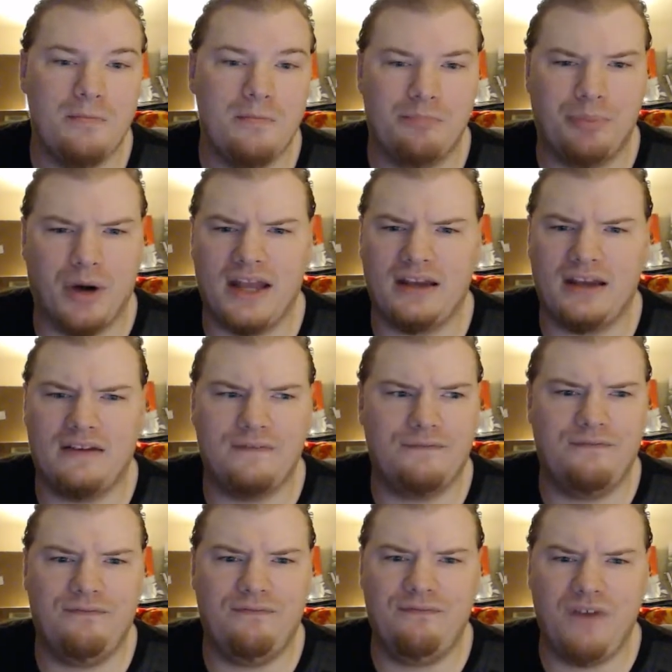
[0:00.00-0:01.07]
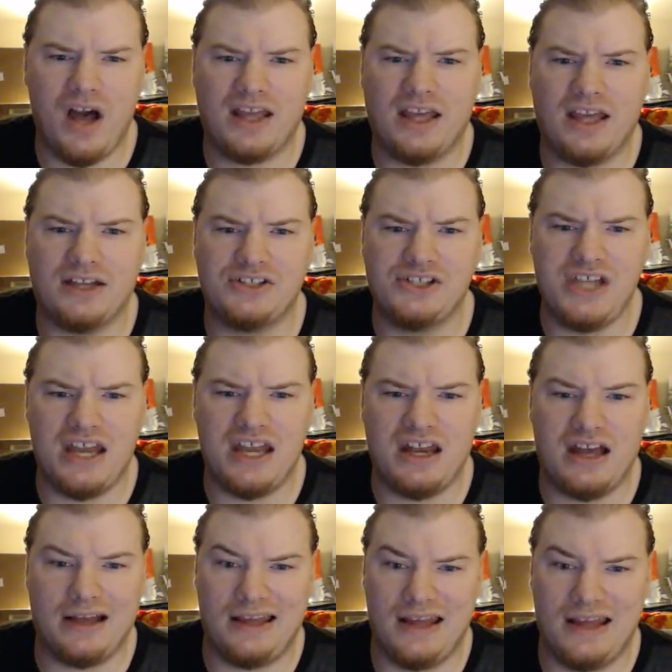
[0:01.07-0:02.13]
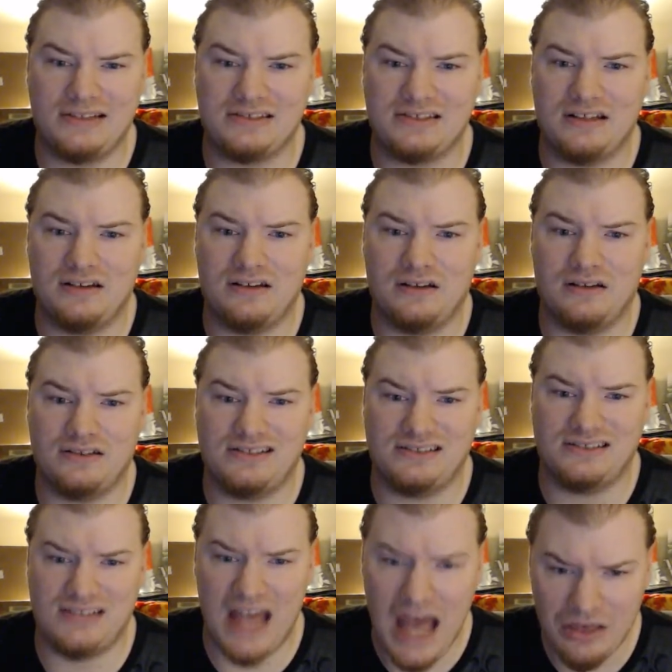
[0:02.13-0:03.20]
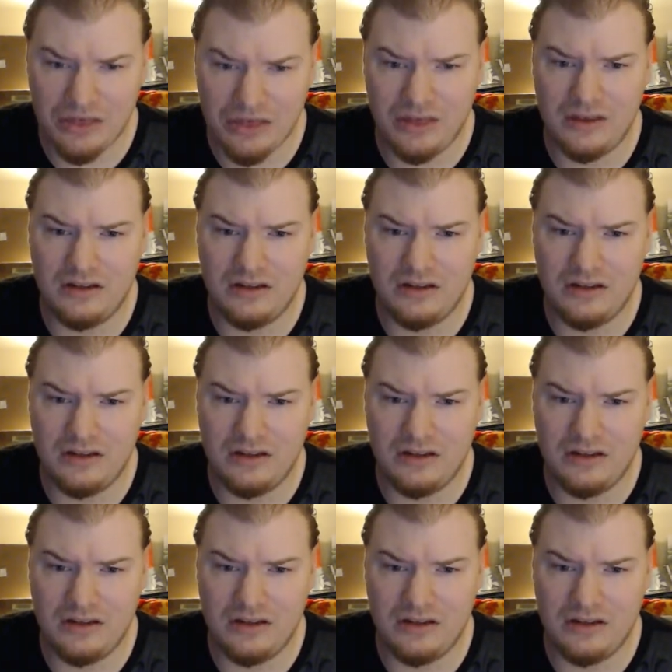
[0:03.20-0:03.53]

But fucking shit, against Seth?